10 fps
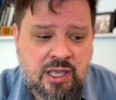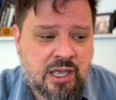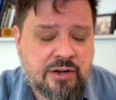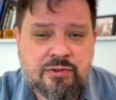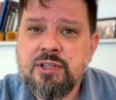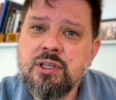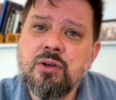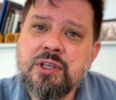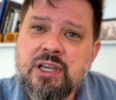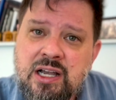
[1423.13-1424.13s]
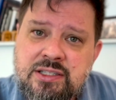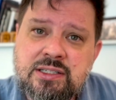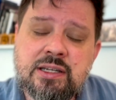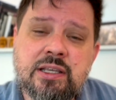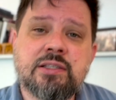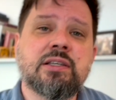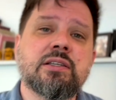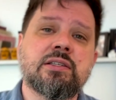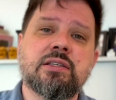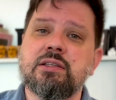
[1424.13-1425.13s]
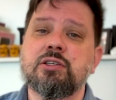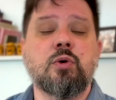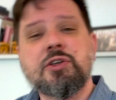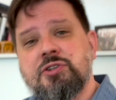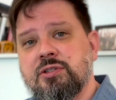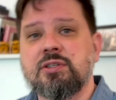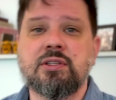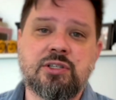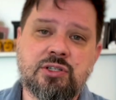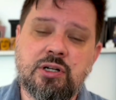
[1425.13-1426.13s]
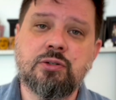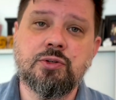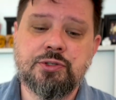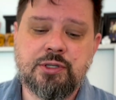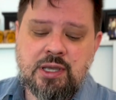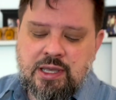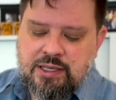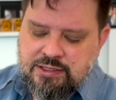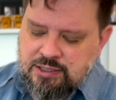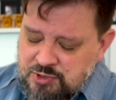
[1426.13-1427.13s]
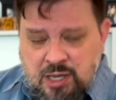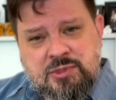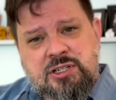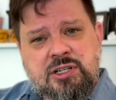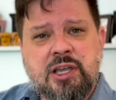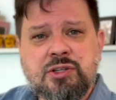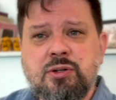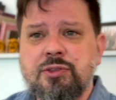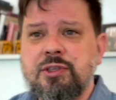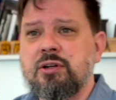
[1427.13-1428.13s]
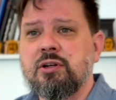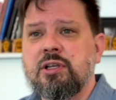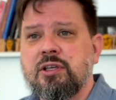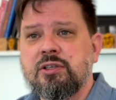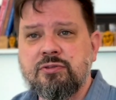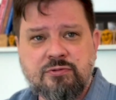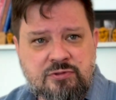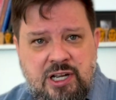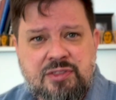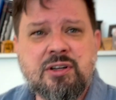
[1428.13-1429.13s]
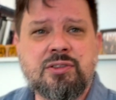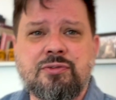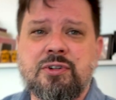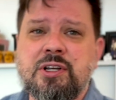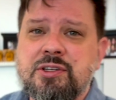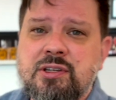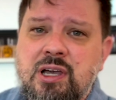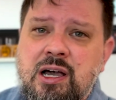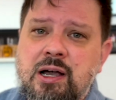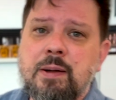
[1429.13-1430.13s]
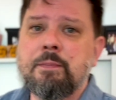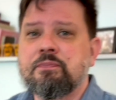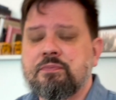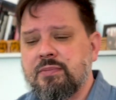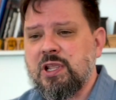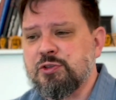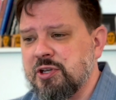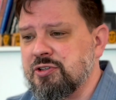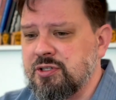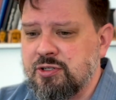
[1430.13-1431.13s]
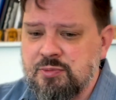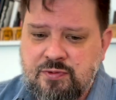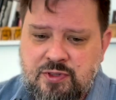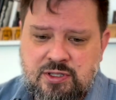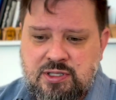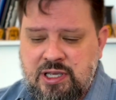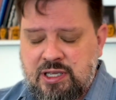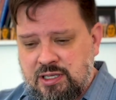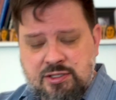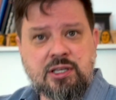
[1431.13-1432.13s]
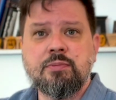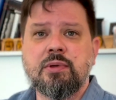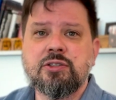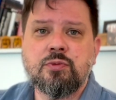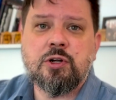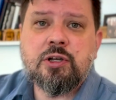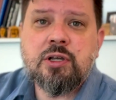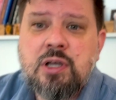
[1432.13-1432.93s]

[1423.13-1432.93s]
And really the only constant is these questions and these struggles. Sometimes educational theater is right there at the front, especially in terms of things like consent-based work.